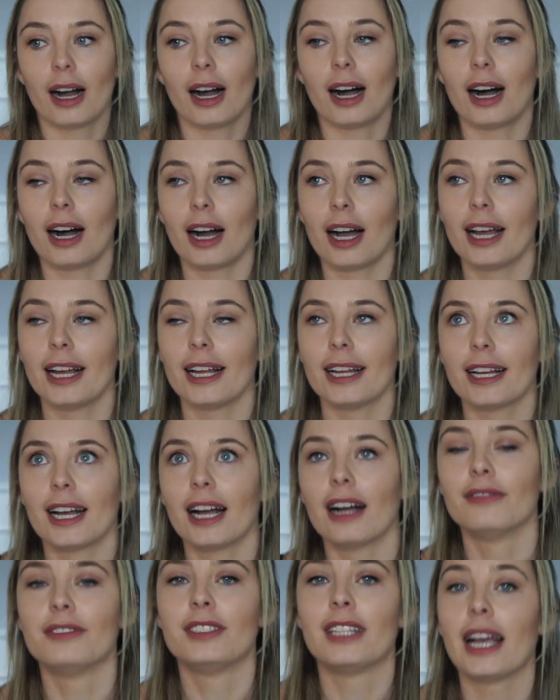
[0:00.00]

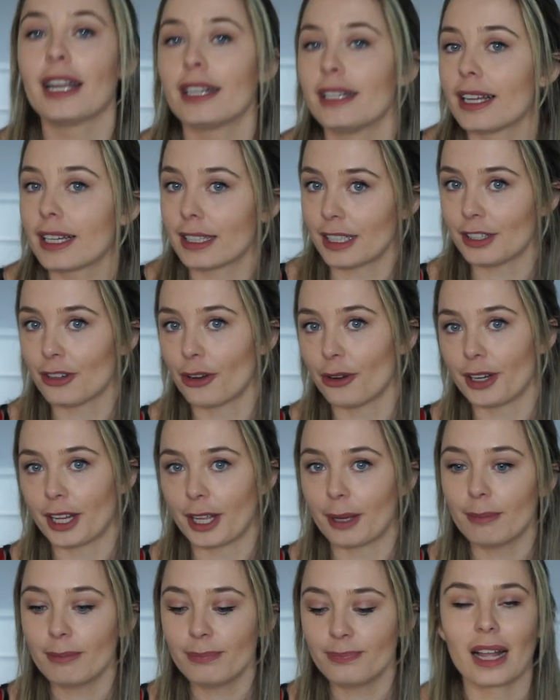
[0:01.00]
I've technically known
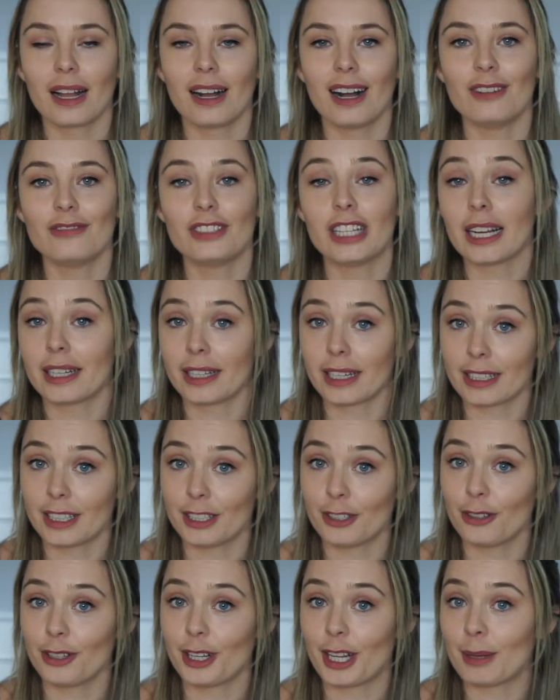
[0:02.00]

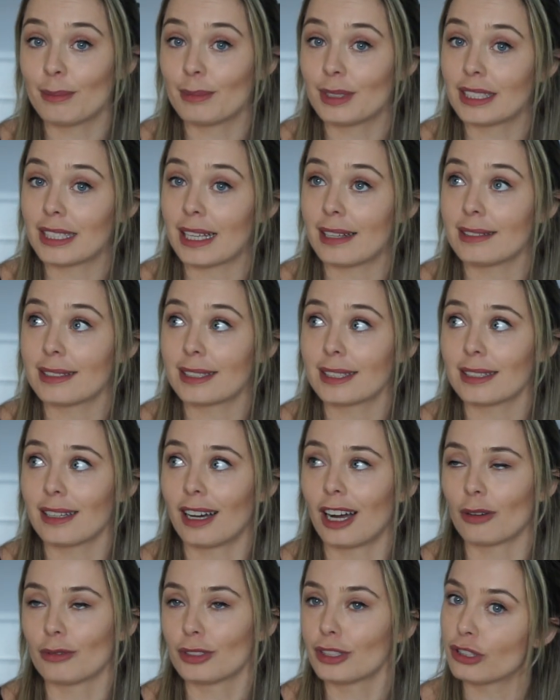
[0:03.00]
him since
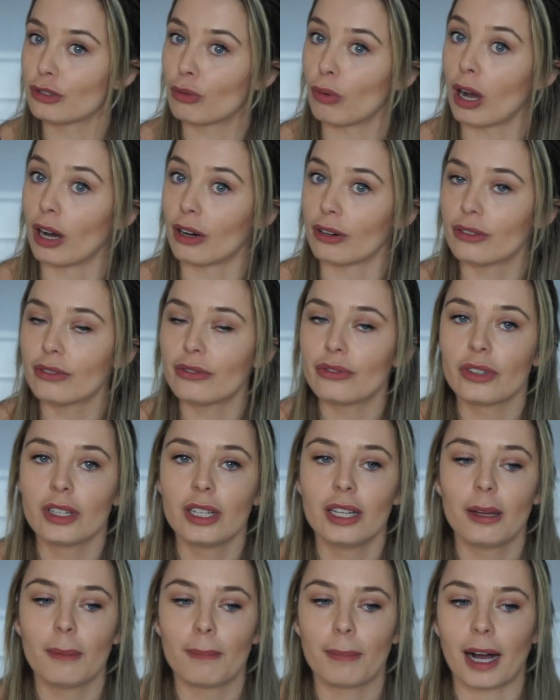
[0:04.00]
I was 12,
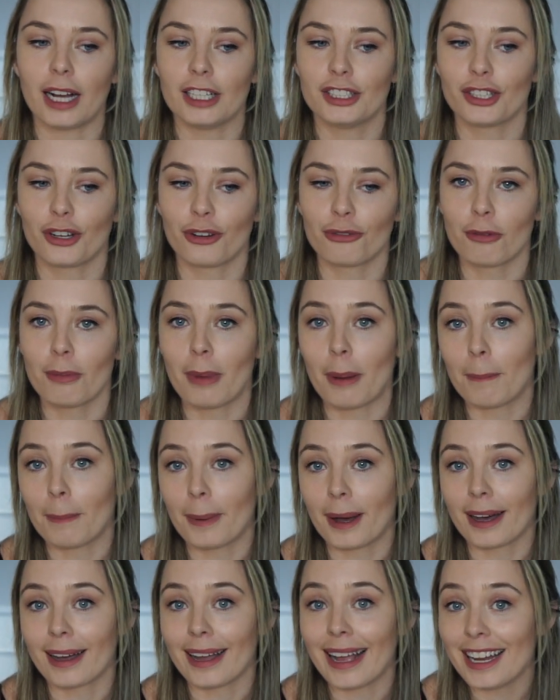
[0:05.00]
but I don't
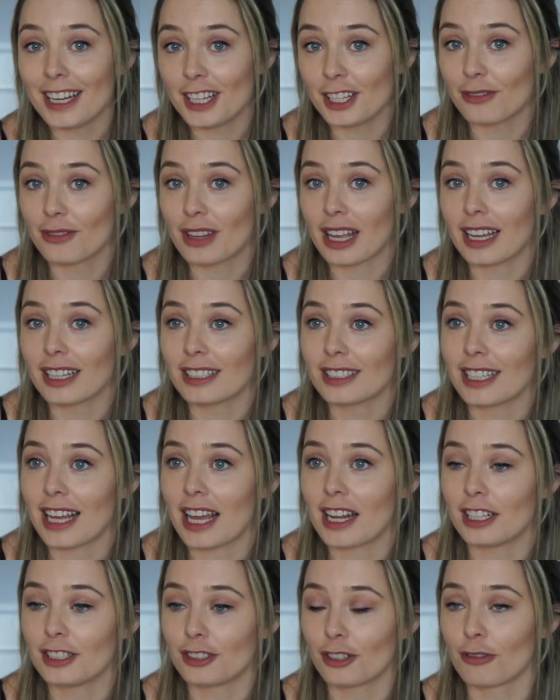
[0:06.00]
remember any of that,
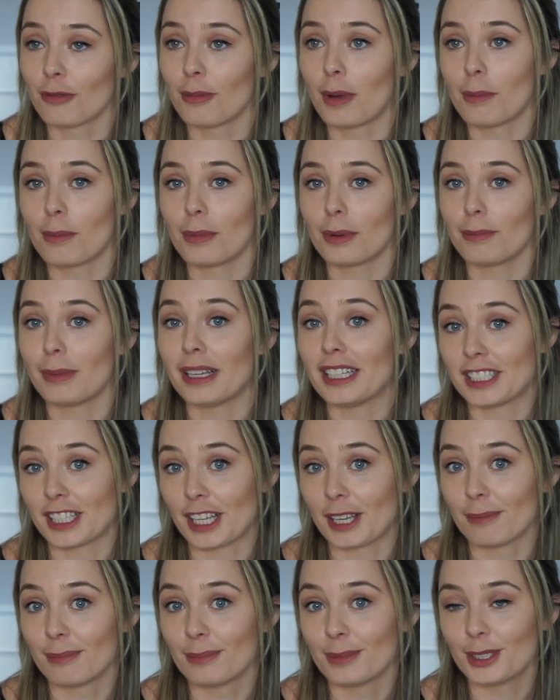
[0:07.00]
and I don't remember
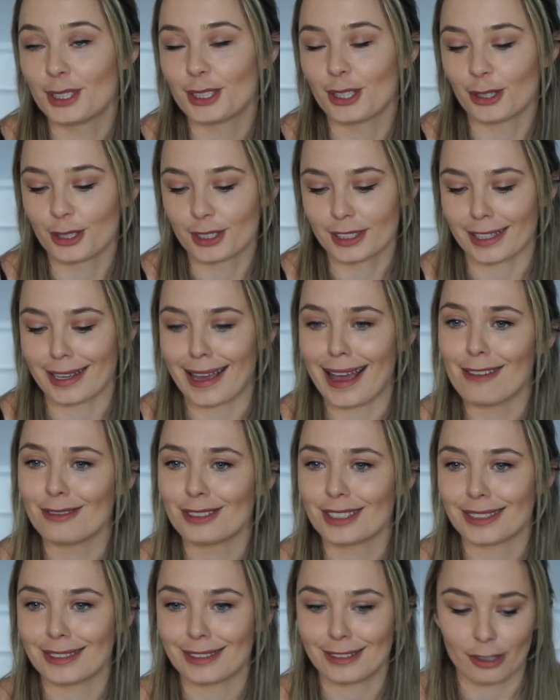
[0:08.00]
meeting him. So does it
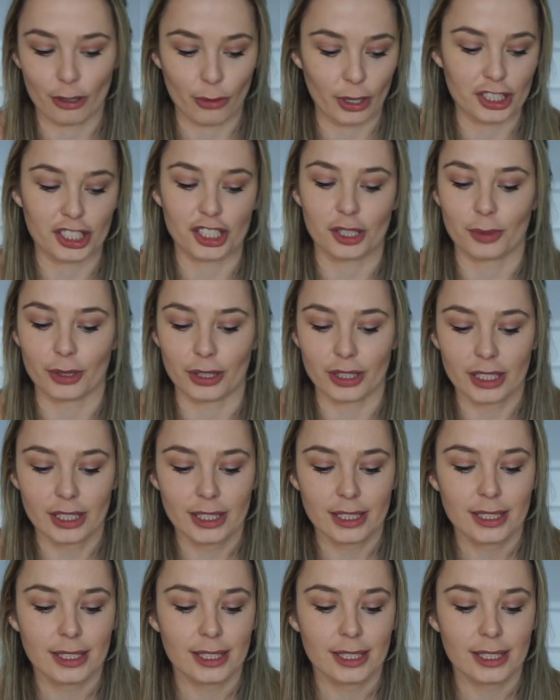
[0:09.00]
count? Questionable.